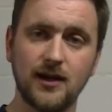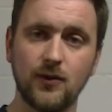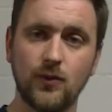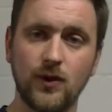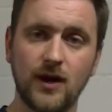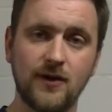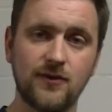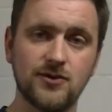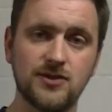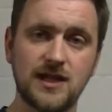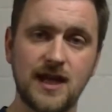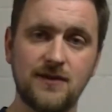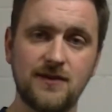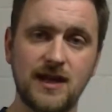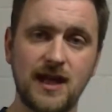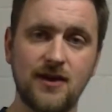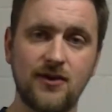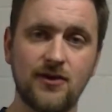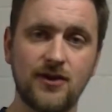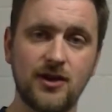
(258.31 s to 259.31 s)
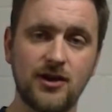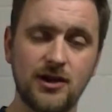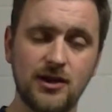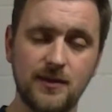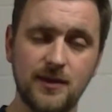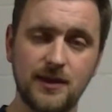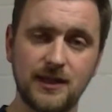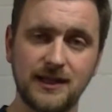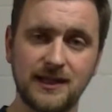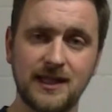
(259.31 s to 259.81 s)
Whatever safety you have on there, you
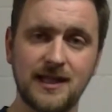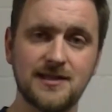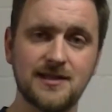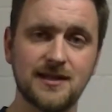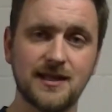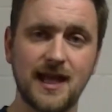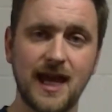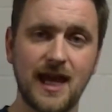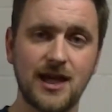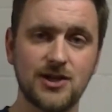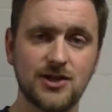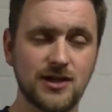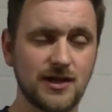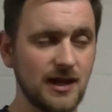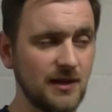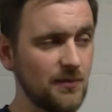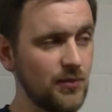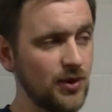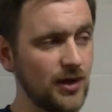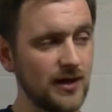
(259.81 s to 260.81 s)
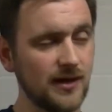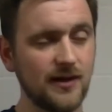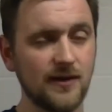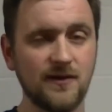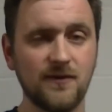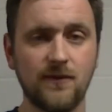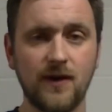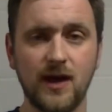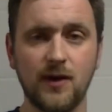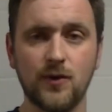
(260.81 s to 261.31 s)
need to disengage it and put it into
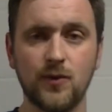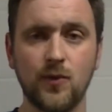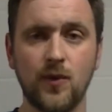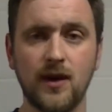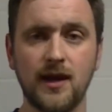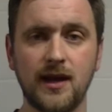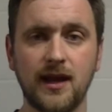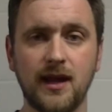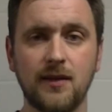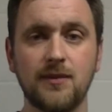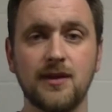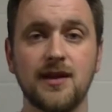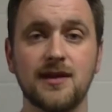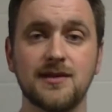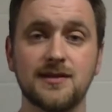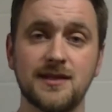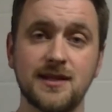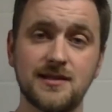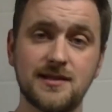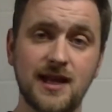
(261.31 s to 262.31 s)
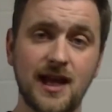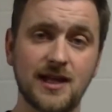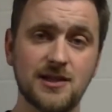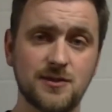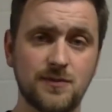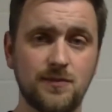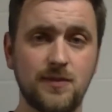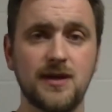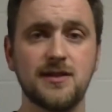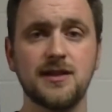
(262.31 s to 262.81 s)
the fight with one hand because this
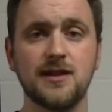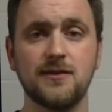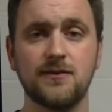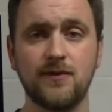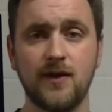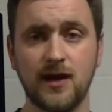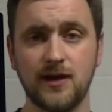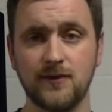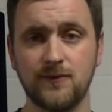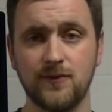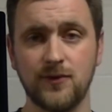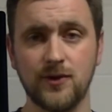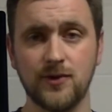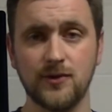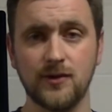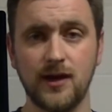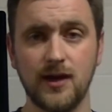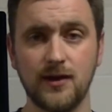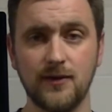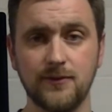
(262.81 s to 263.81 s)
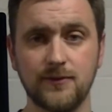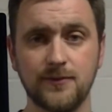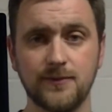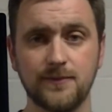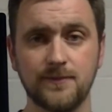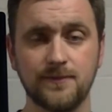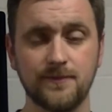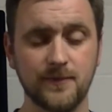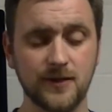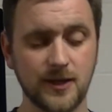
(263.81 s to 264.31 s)
hand's busy fighting for your life.
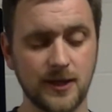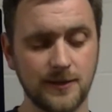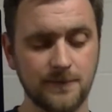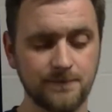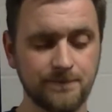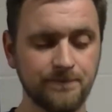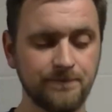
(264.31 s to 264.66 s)
Okay.